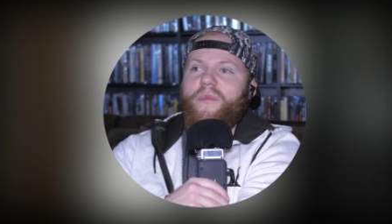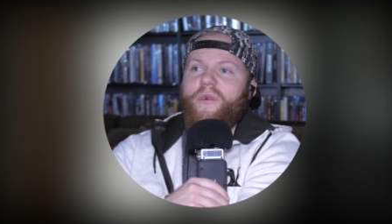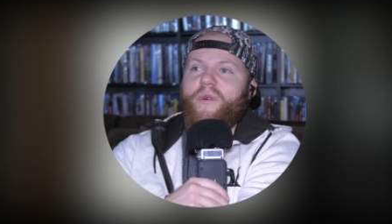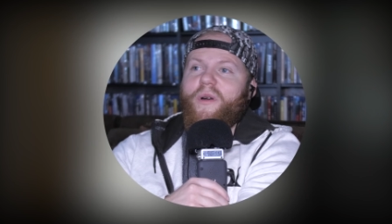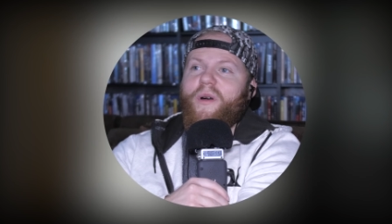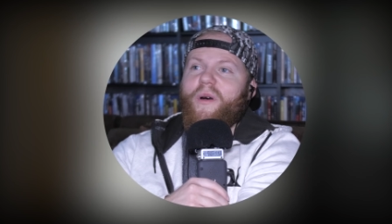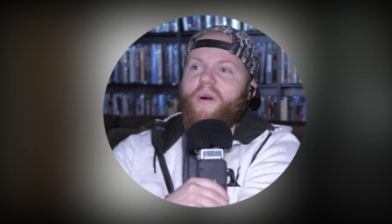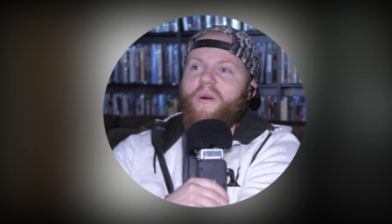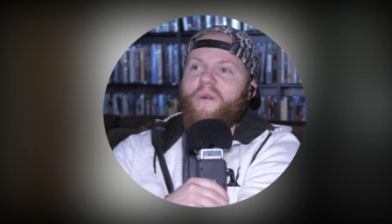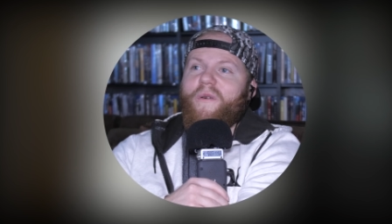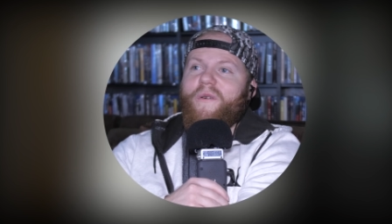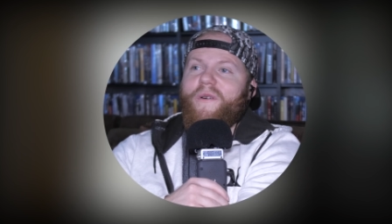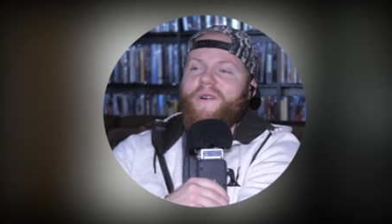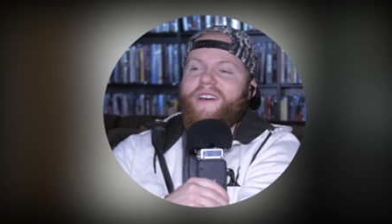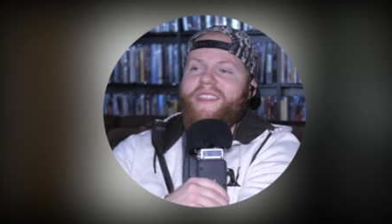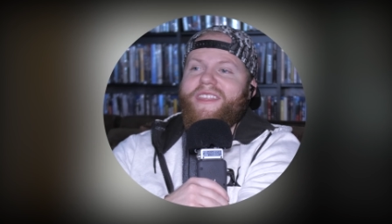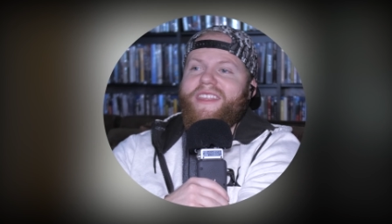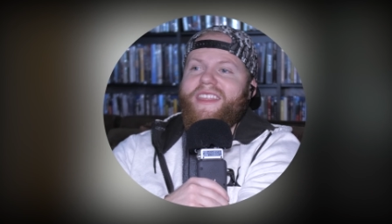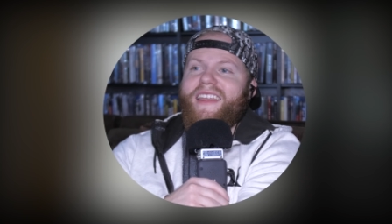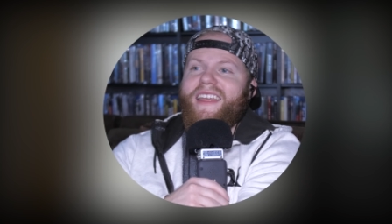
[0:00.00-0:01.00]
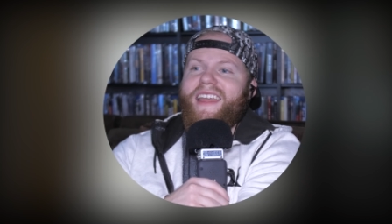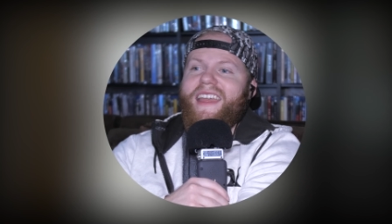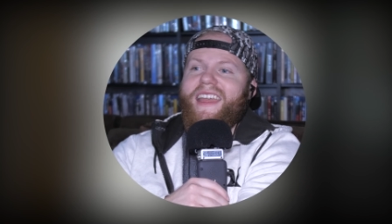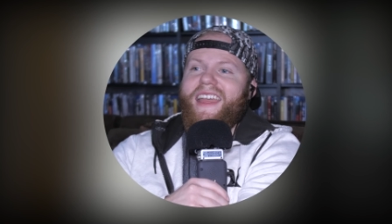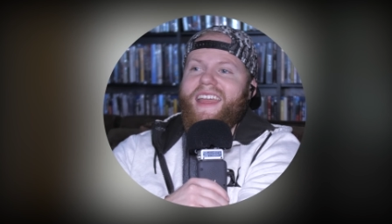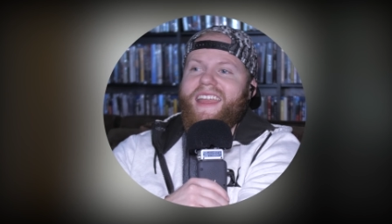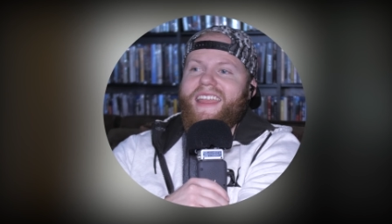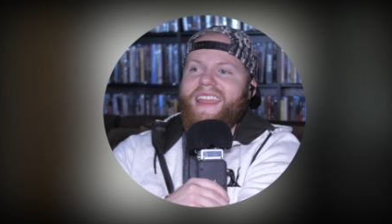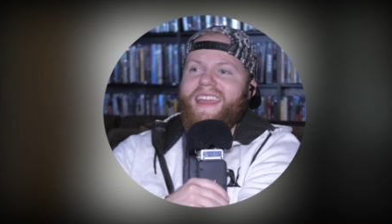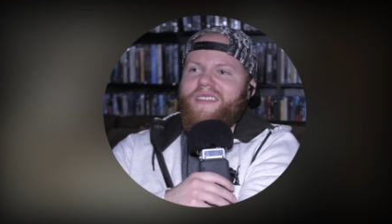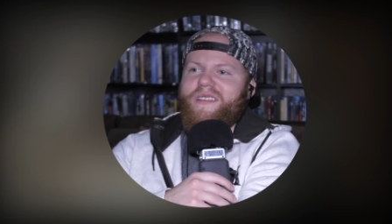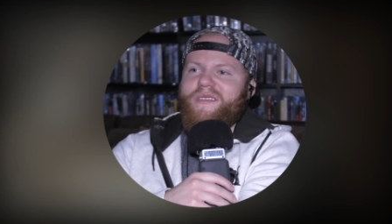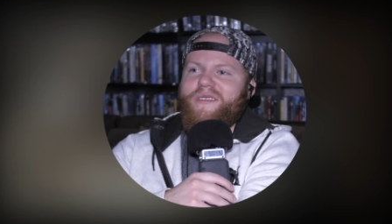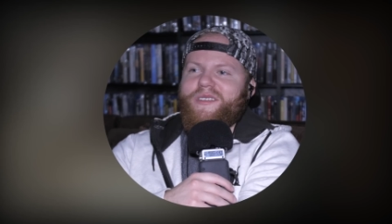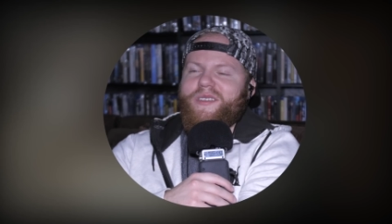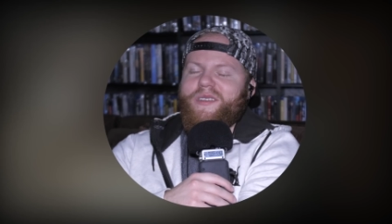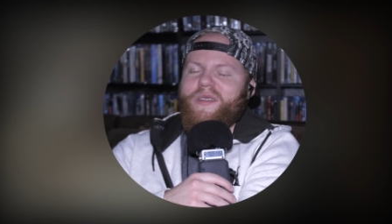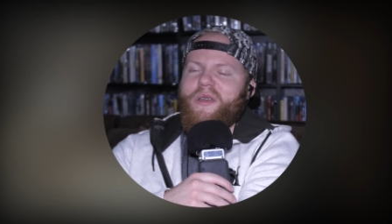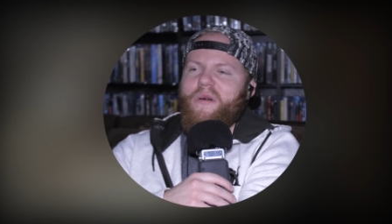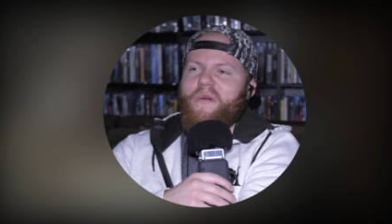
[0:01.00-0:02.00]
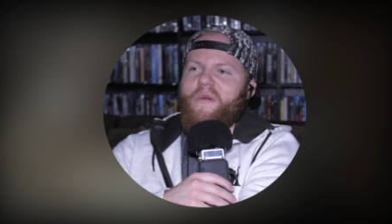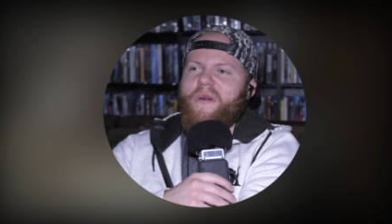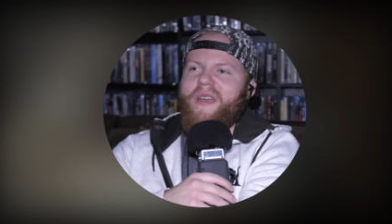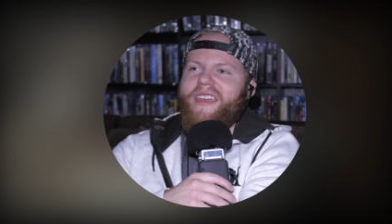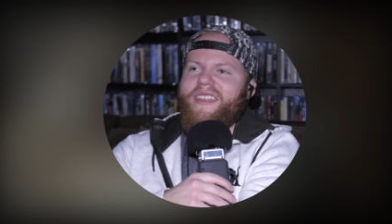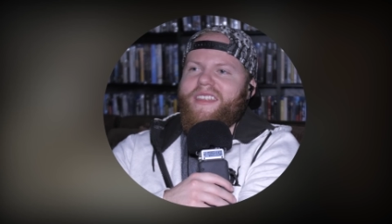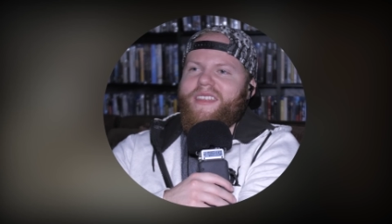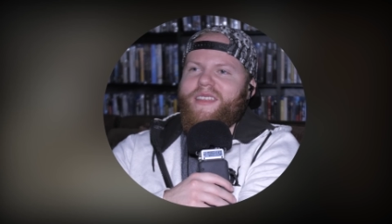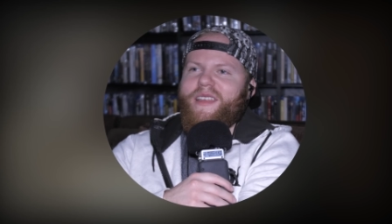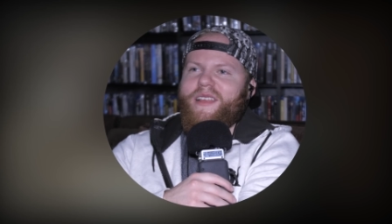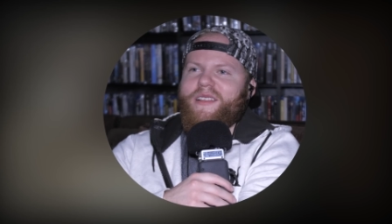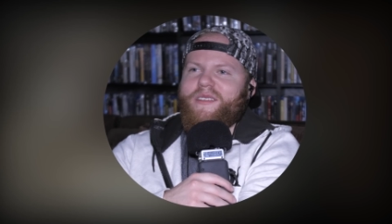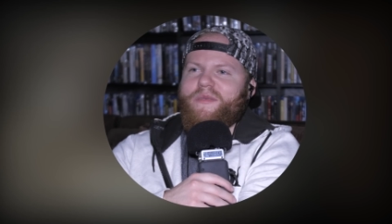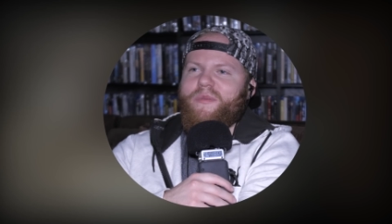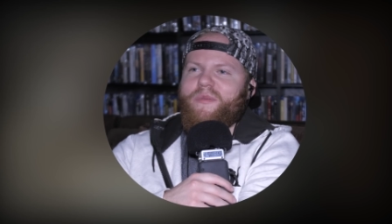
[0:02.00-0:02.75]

Bro, what the heck? There's no way that that's